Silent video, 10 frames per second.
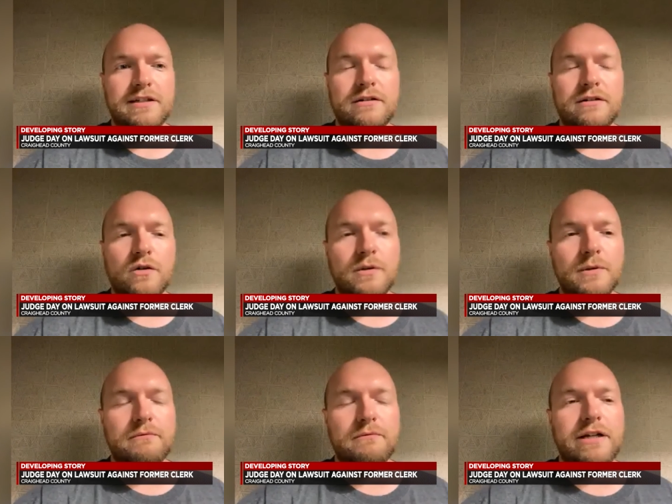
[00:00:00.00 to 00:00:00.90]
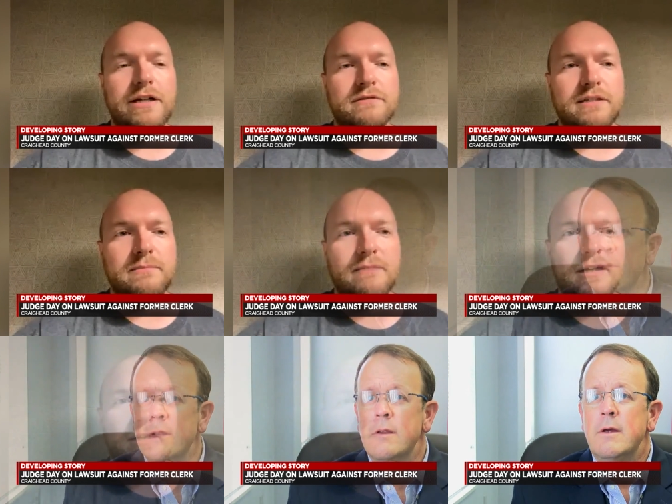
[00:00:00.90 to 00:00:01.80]
the only one getting the bank
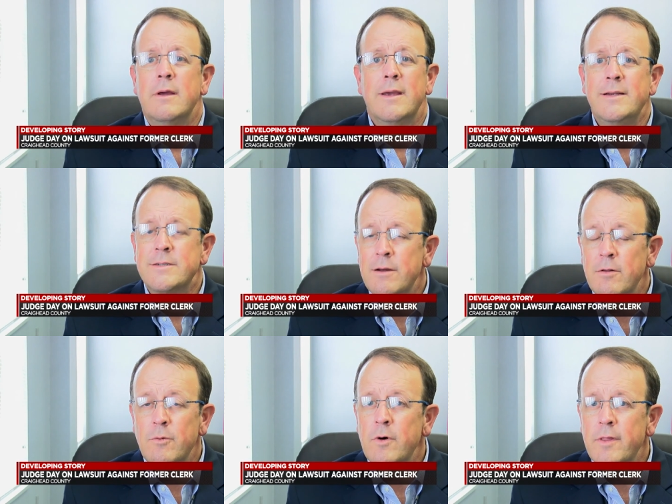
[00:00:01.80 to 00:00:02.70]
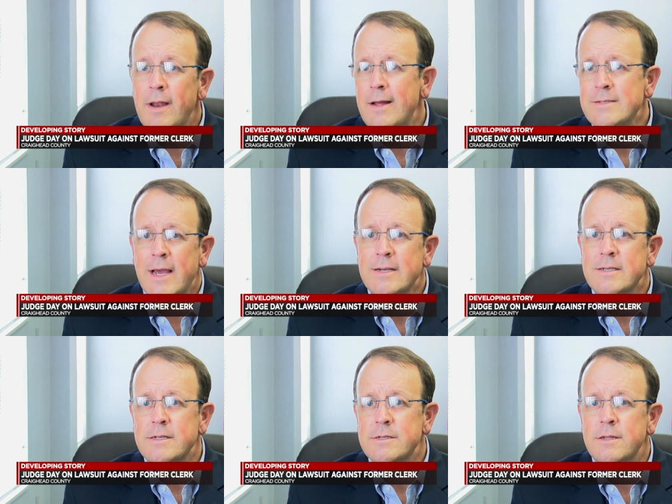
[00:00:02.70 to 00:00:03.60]
statement. He's the only one that has
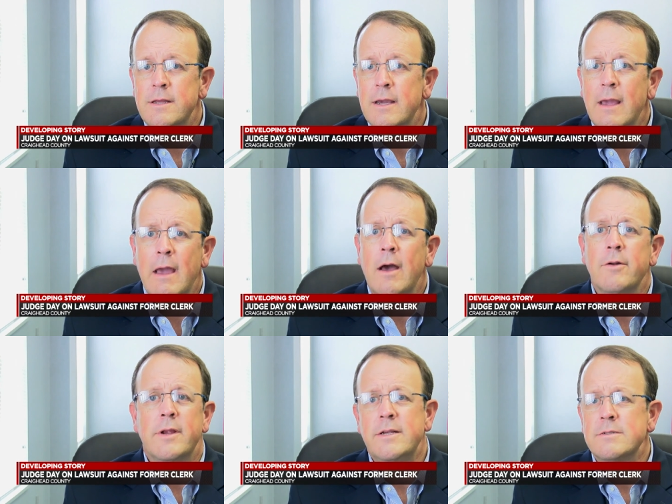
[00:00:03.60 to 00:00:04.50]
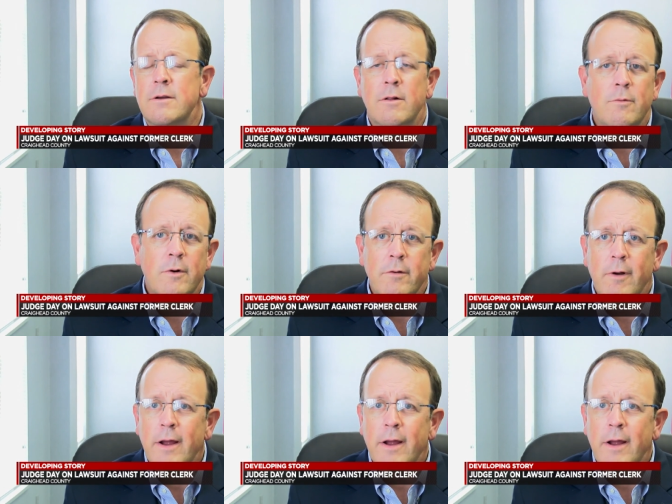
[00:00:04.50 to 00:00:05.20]
access to the account. He's the only one